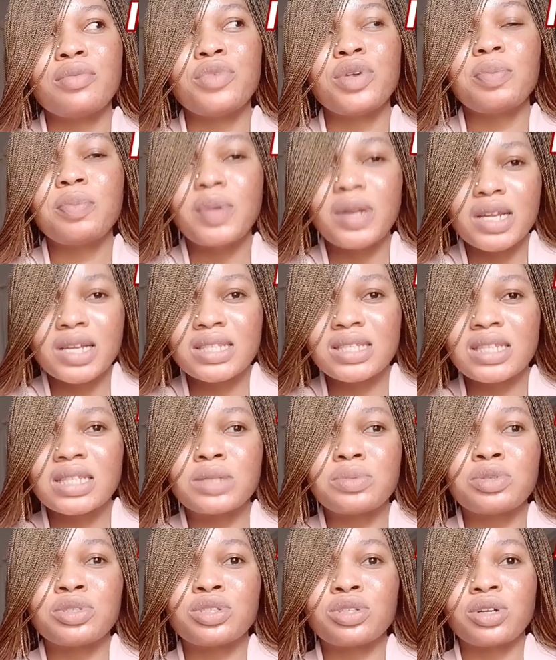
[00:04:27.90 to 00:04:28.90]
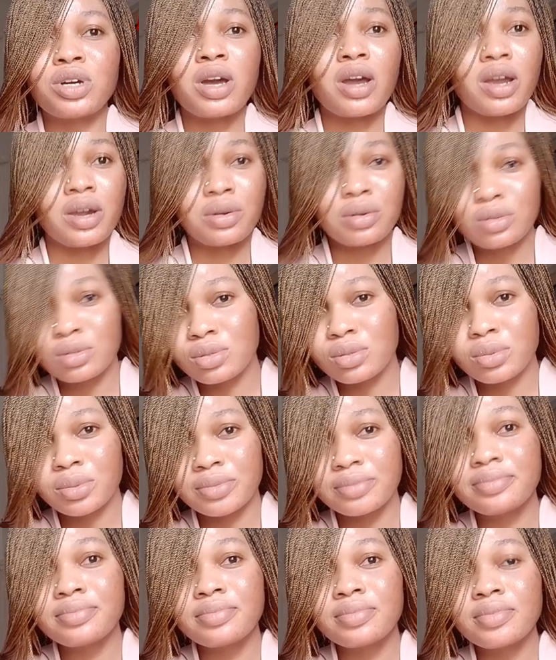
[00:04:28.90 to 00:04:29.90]
replace it with your
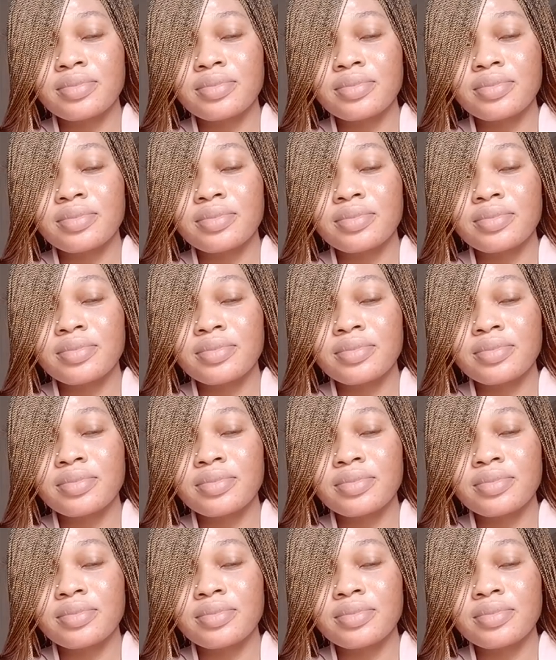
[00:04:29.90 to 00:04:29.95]
carotone.